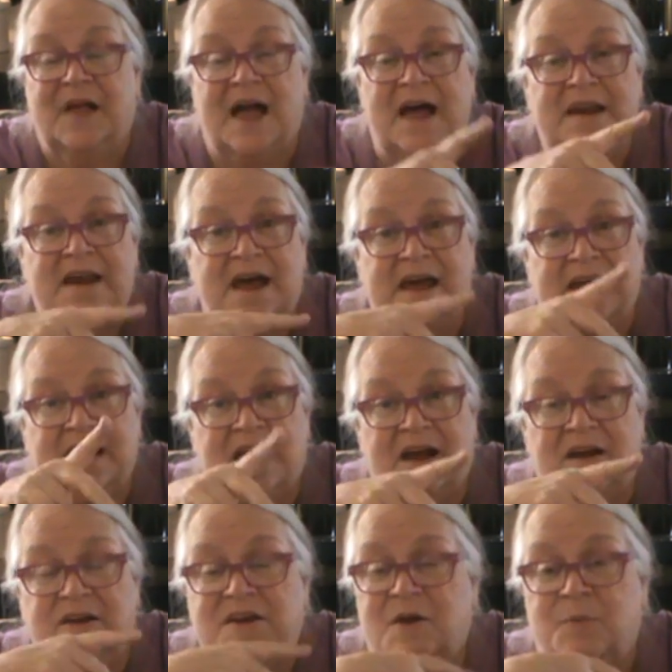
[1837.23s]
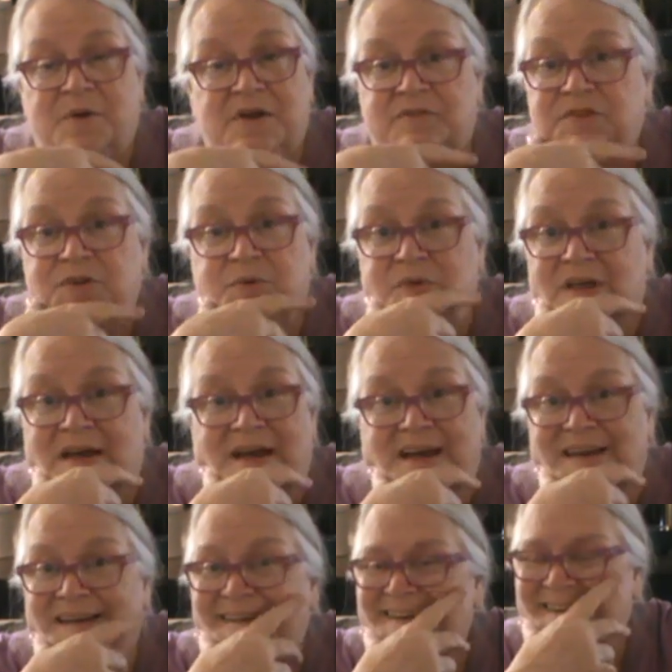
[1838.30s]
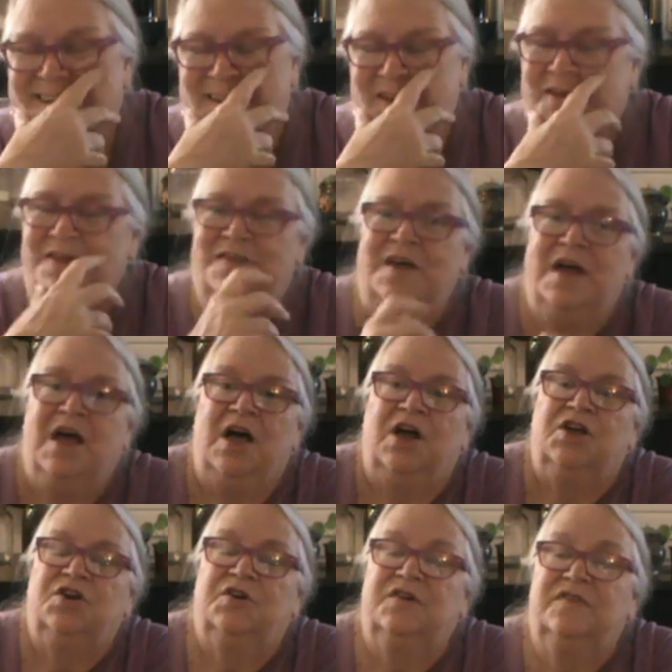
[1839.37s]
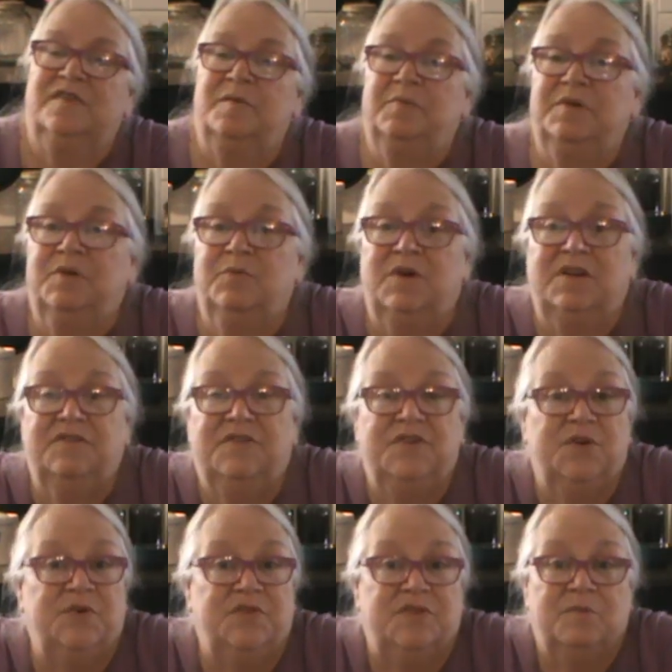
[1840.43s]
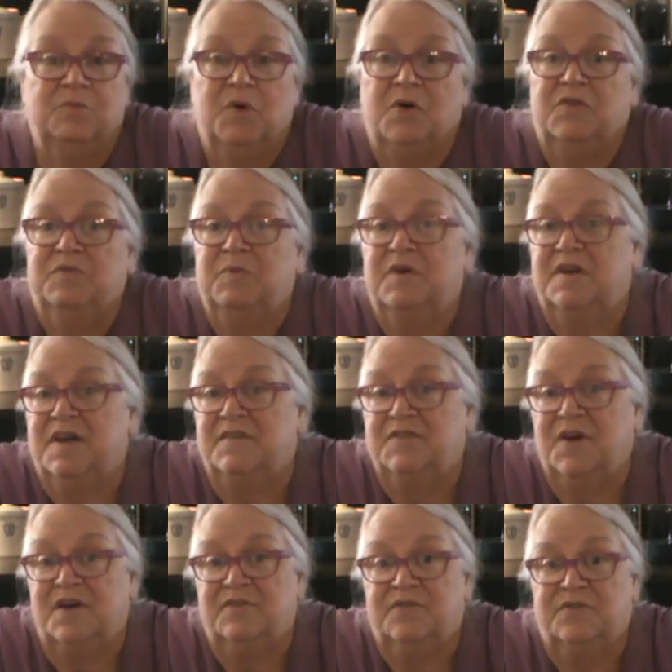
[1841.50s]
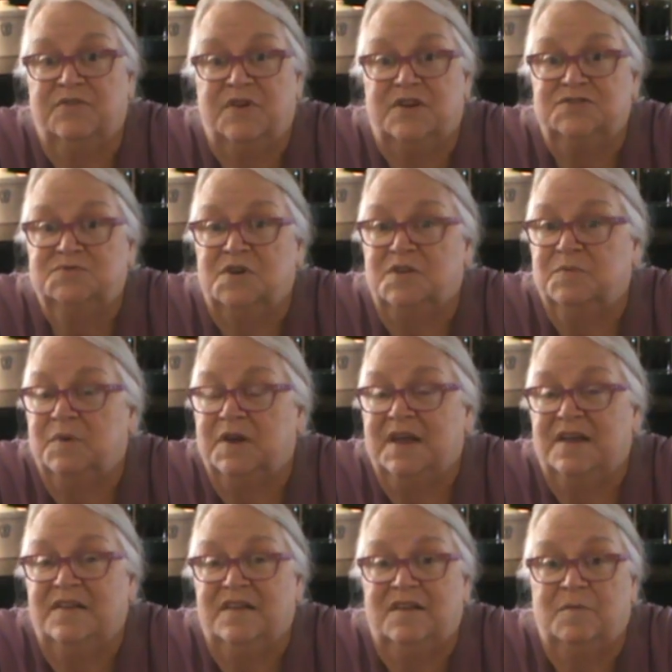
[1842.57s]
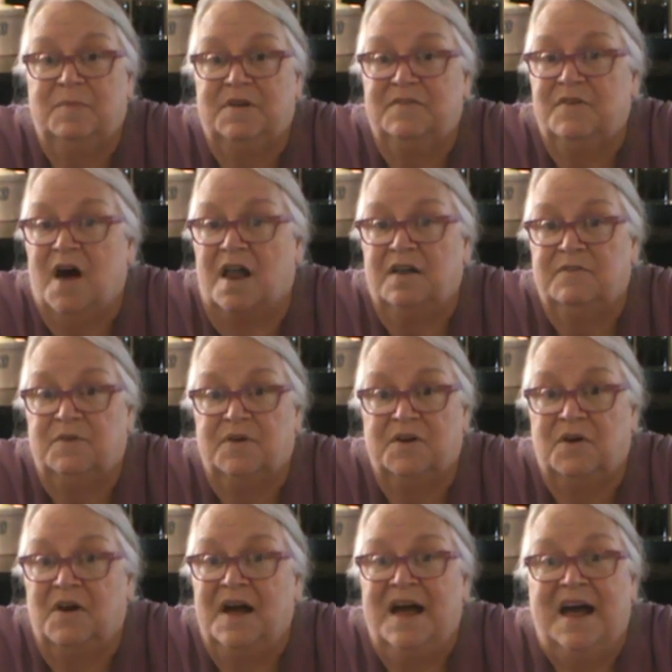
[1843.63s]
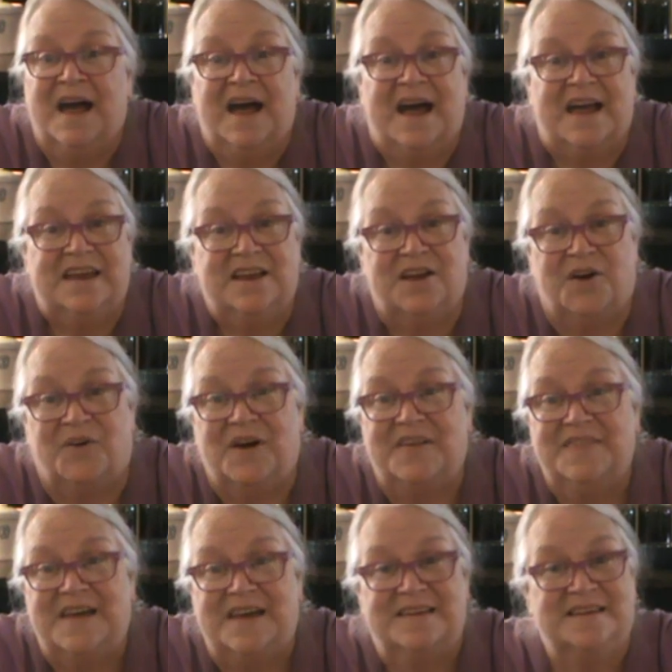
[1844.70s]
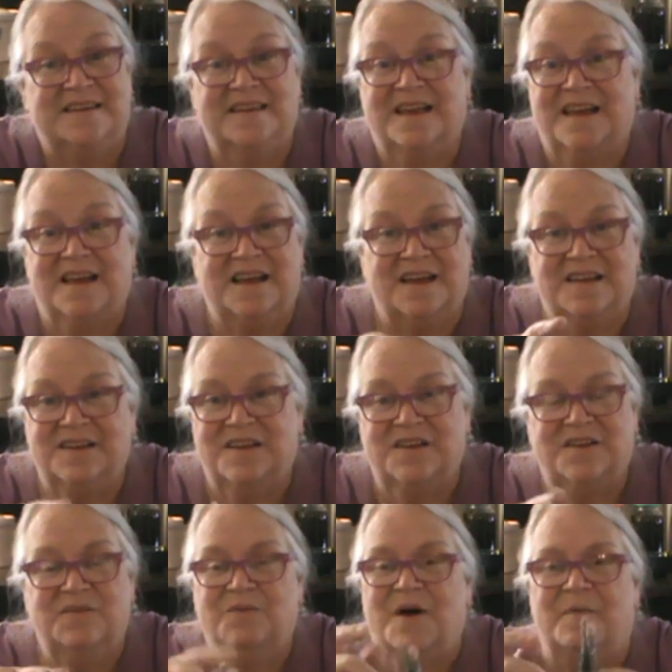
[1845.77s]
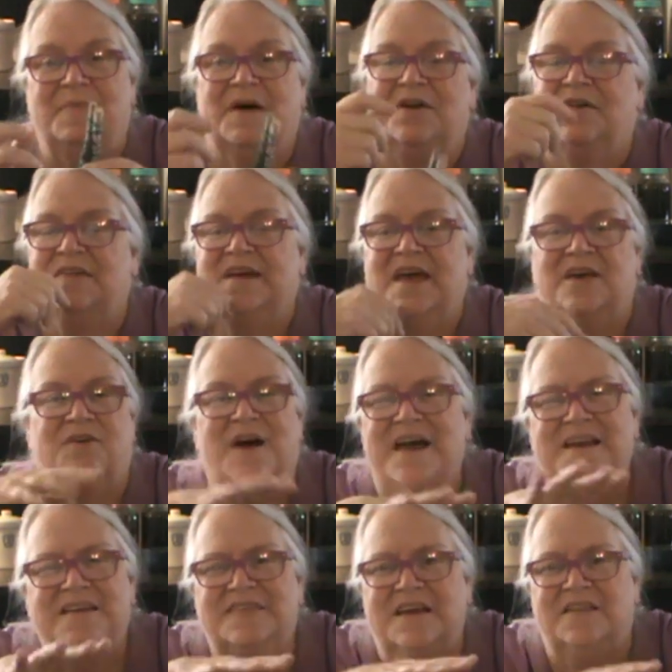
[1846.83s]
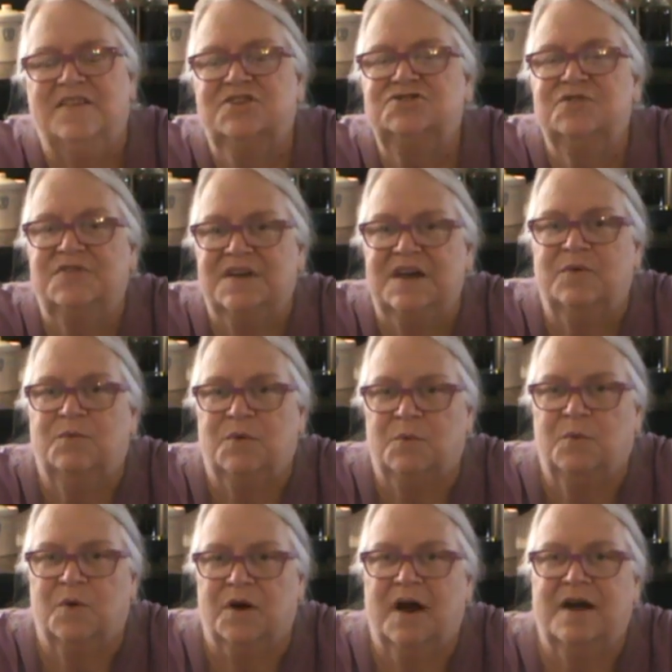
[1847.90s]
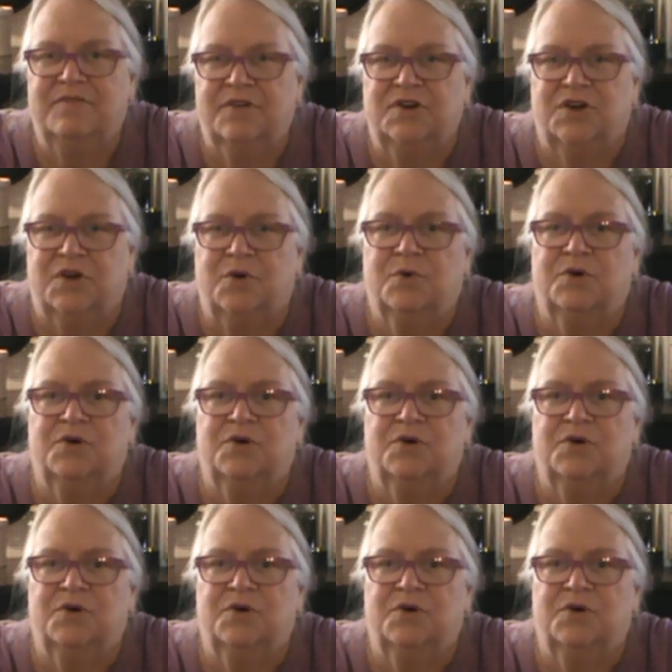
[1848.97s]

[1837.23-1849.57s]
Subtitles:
And you know, whatever you like. You could simply infuse some rosemary, if you have fresh rosemary, and a little bit of olive oil, you know, and then you rub that on the candle. Anything that you think will work for you,